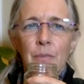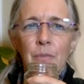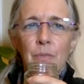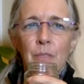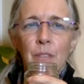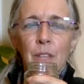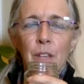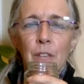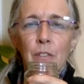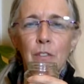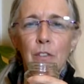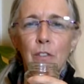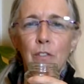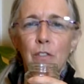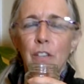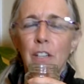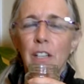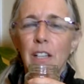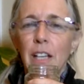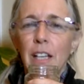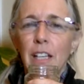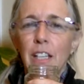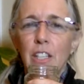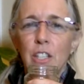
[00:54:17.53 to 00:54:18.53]
if you feel
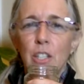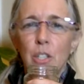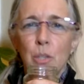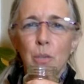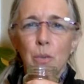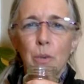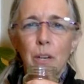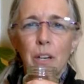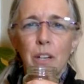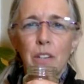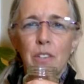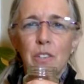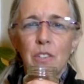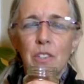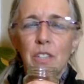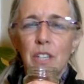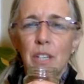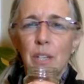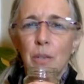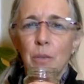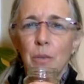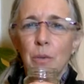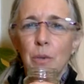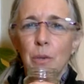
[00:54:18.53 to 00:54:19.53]
like you just want to
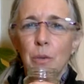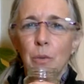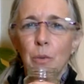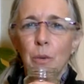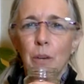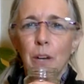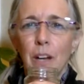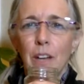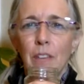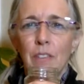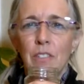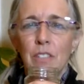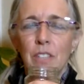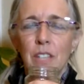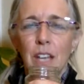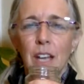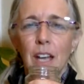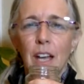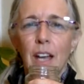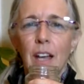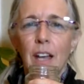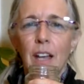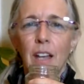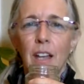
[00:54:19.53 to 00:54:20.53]
sit with what I've
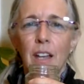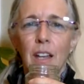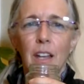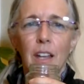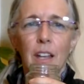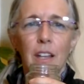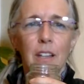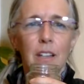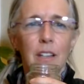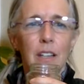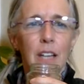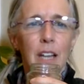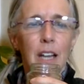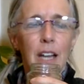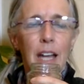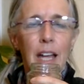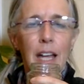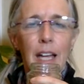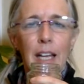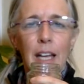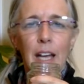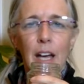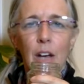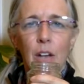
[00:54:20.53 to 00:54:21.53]
said and kind of
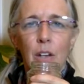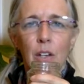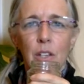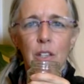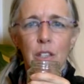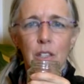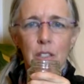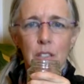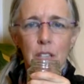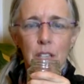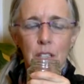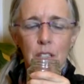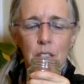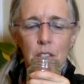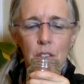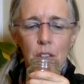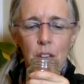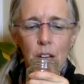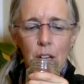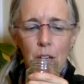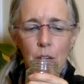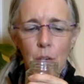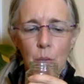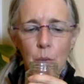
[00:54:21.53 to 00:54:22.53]
hang out in the sense of
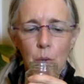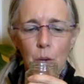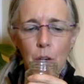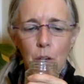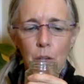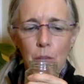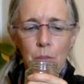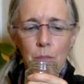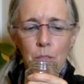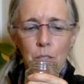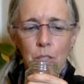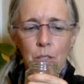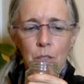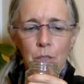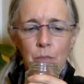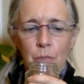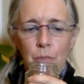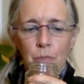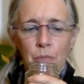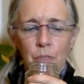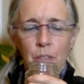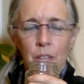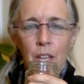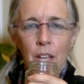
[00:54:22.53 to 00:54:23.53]
that, you're welcome to.
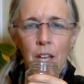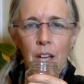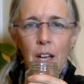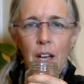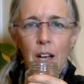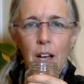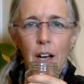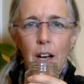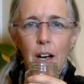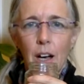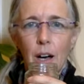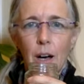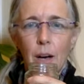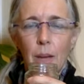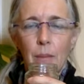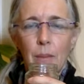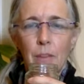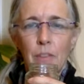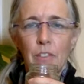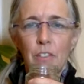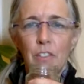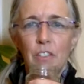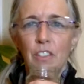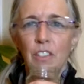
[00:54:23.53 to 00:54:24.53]

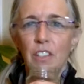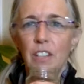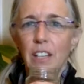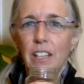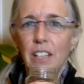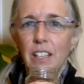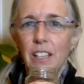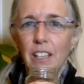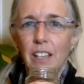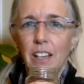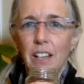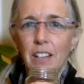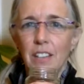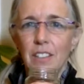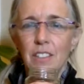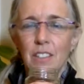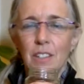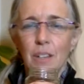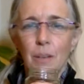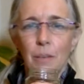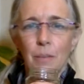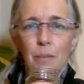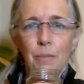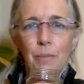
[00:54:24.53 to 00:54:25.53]
If you feel like you got
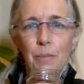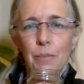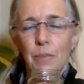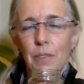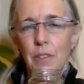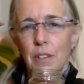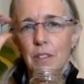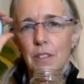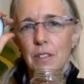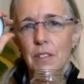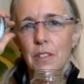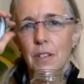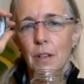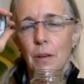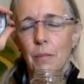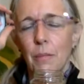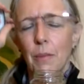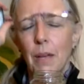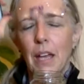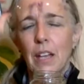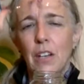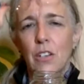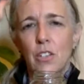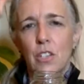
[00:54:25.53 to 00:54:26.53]
some
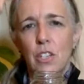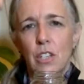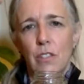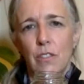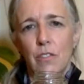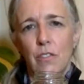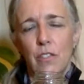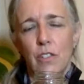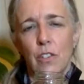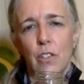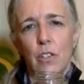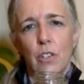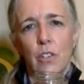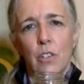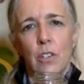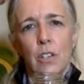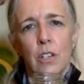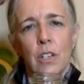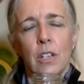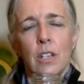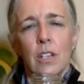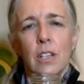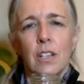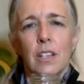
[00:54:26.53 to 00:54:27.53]
energy for
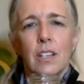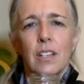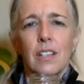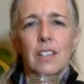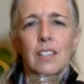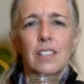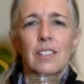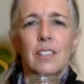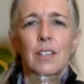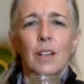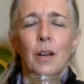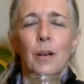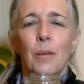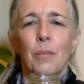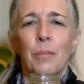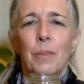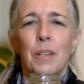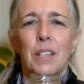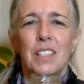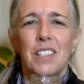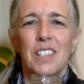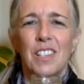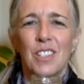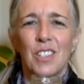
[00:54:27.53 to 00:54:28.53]
some
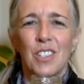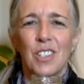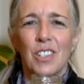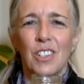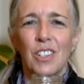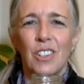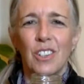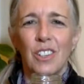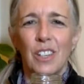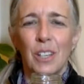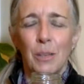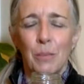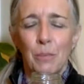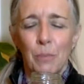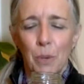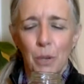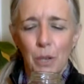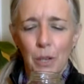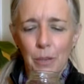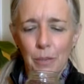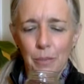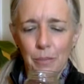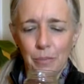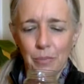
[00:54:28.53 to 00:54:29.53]
additional
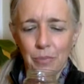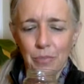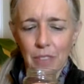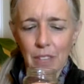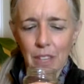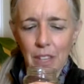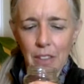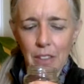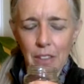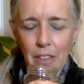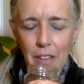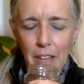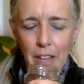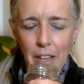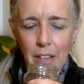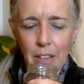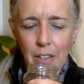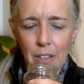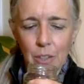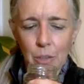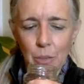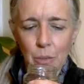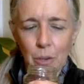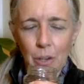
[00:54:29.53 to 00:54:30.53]
input,
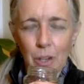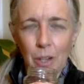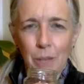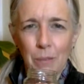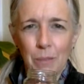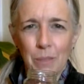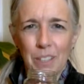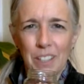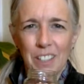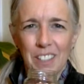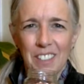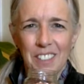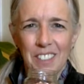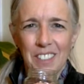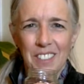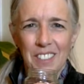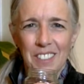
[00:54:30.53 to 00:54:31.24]
then you're welcome to